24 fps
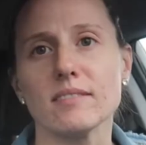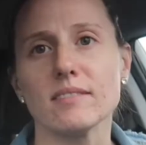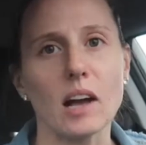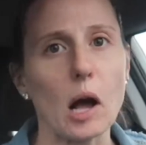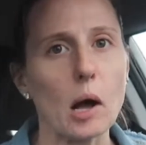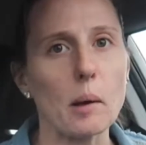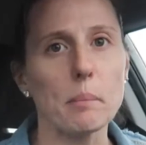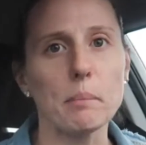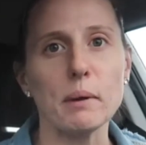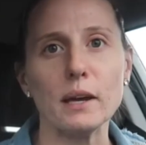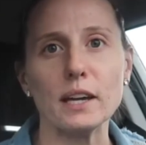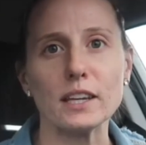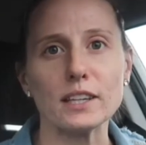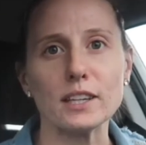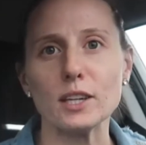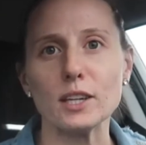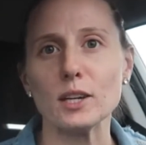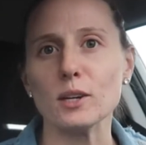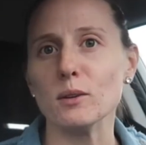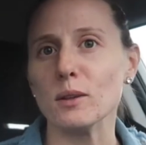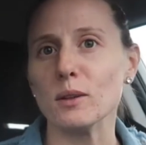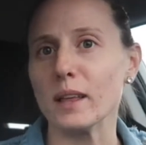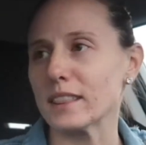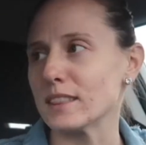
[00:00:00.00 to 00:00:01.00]
I'll pick
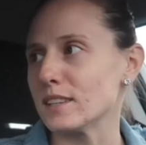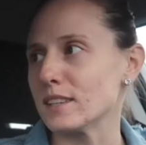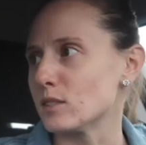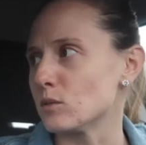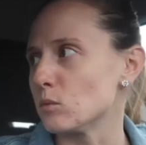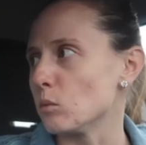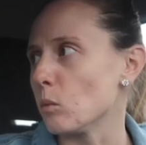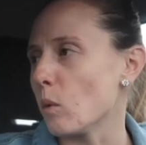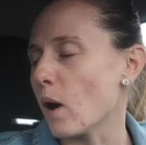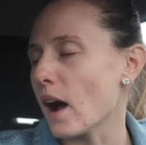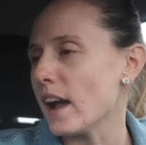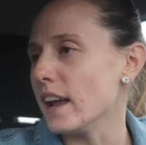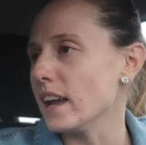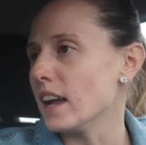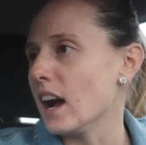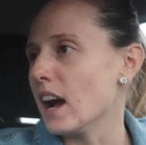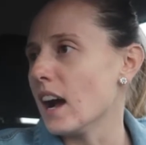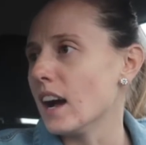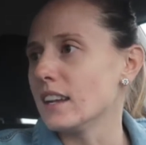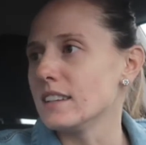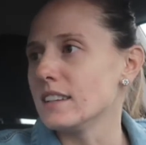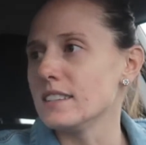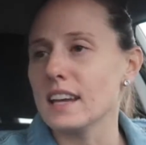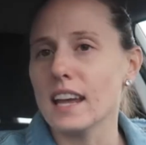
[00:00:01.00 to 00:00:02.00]
you like this white
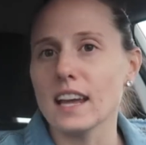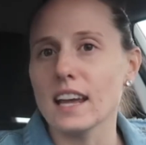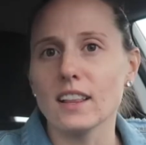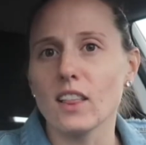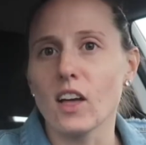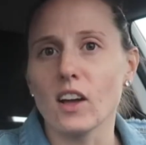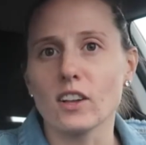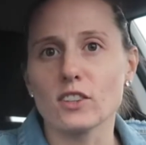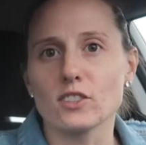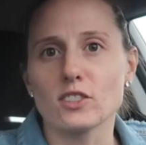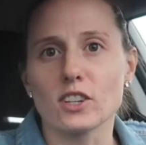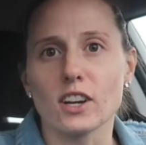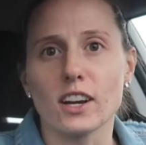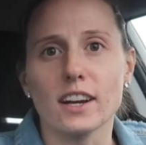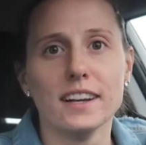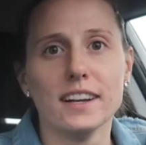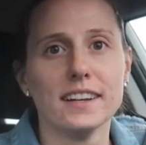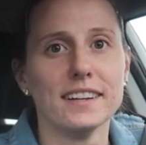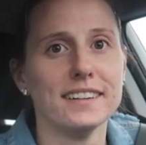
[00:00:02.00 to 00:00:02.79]
Hyundai Elantra.